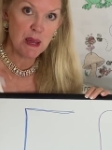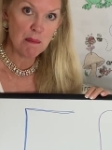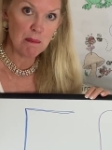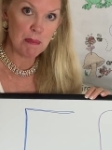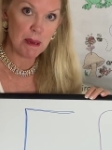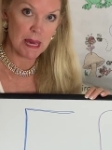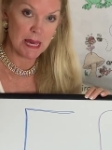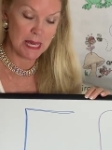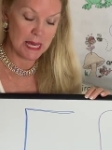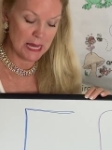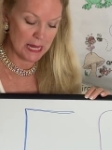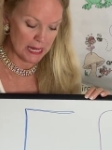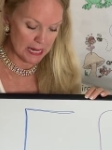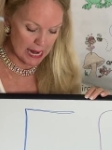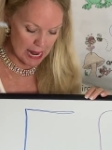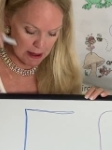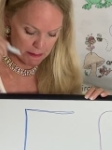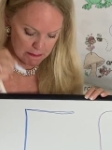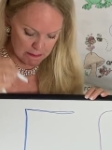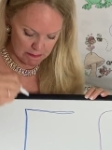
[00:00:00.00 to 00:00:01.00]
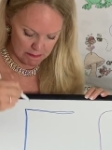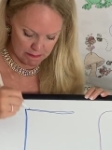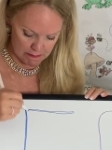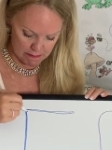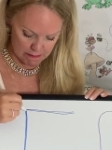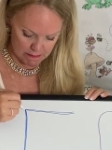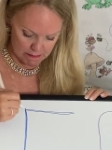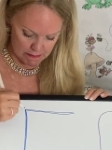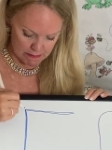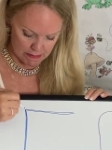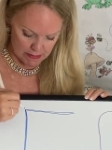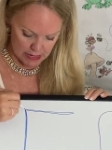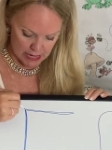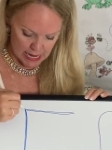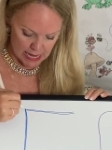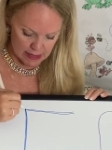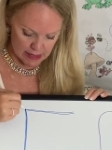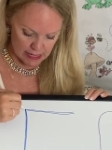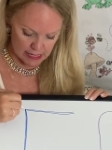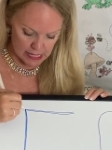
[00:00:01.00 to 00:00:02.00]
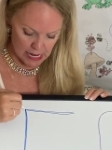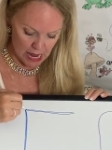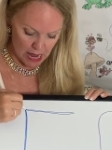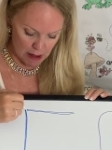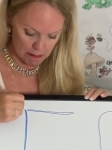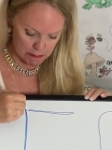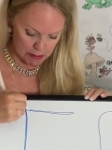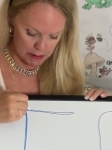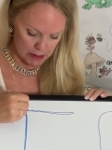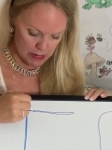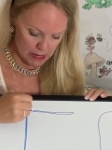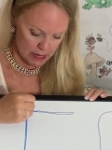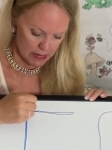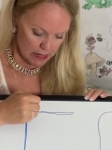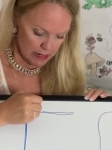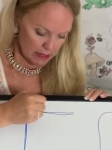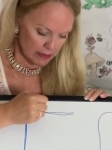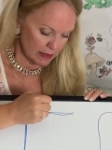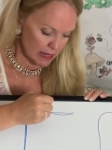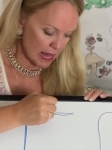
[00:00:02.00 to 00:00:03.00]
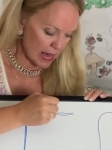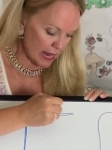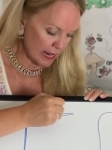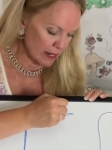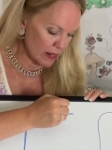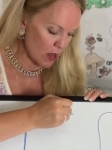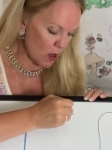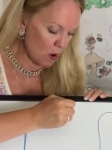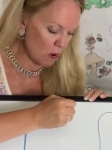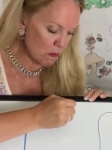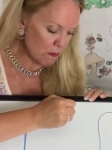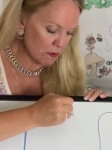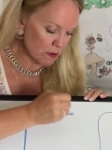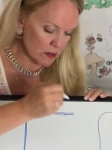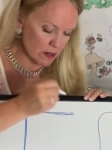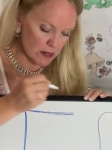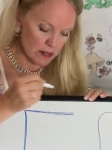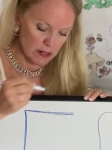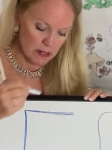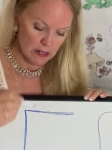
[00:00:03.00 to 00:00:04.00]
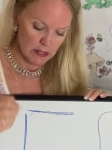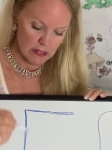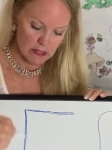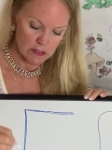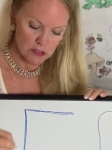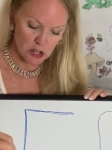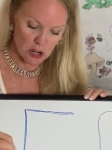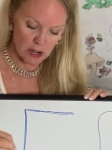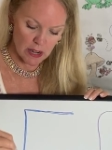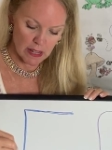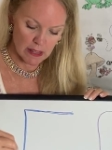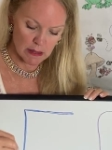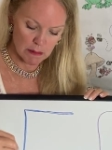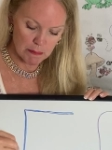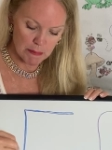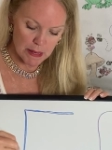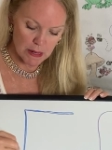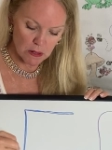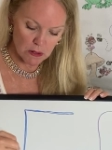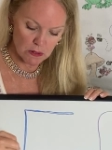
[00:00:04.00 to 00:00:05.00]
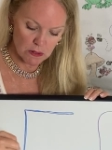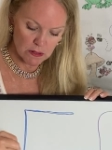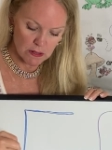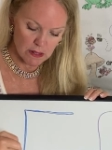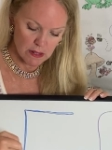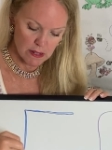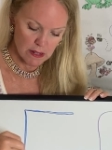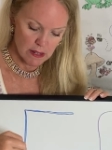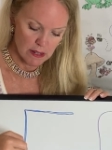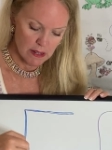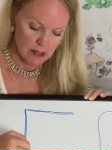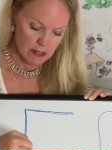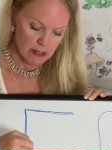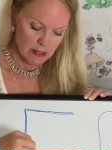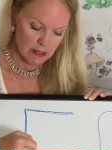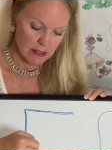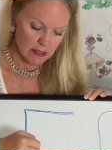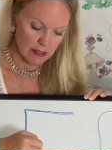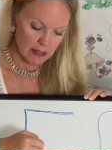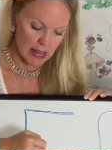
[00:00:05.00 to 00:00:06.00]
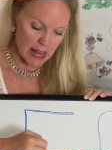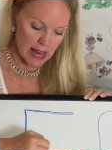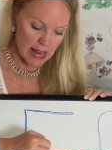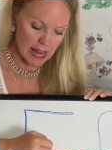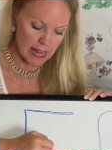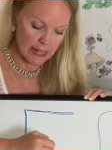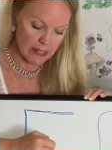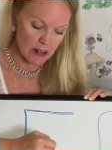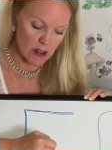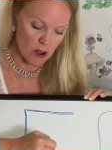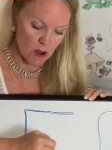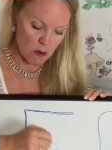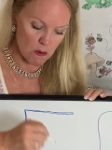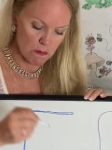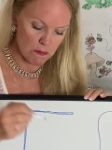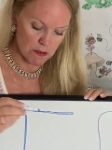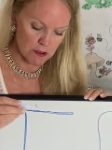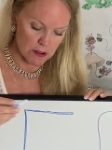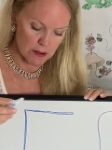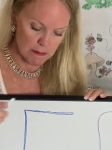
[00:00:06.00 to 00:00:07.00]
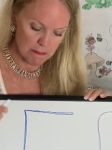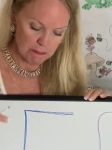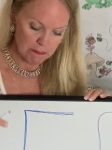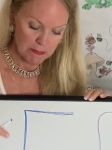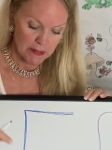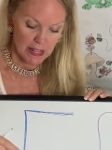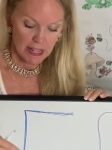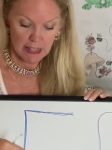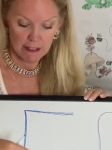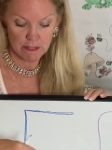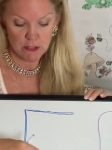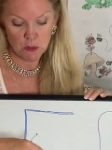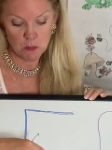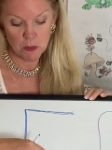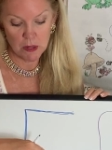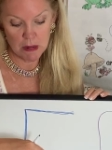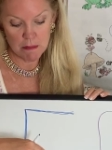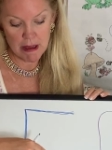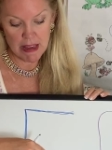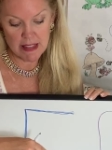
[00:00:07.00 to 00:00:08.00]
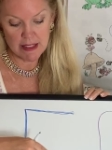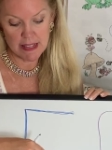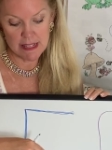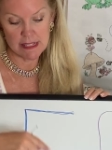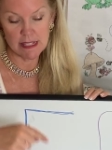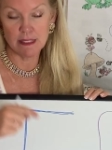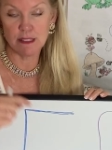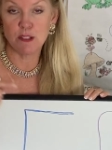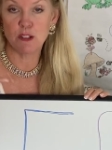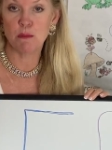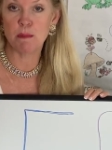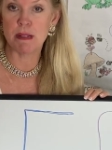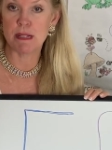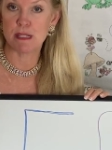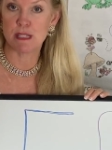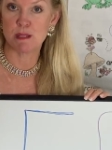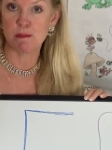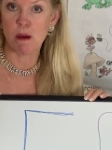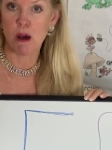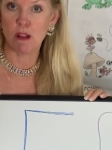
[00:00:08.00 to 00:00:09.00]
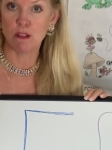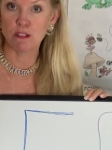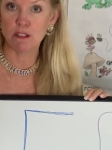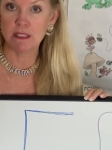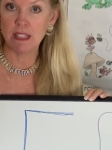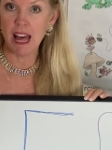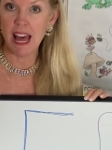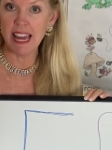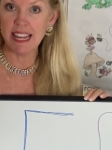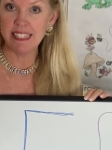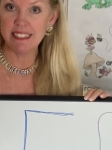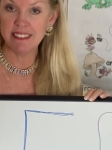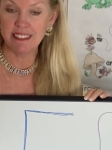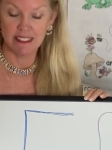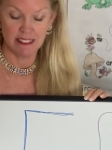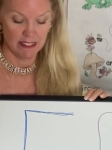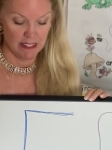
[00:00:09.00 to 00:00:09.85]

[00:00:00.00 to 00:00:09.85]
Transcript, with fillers: picking it up at the top, line over, starting in the middle, line over. If you wanna make this a little bit smaller line,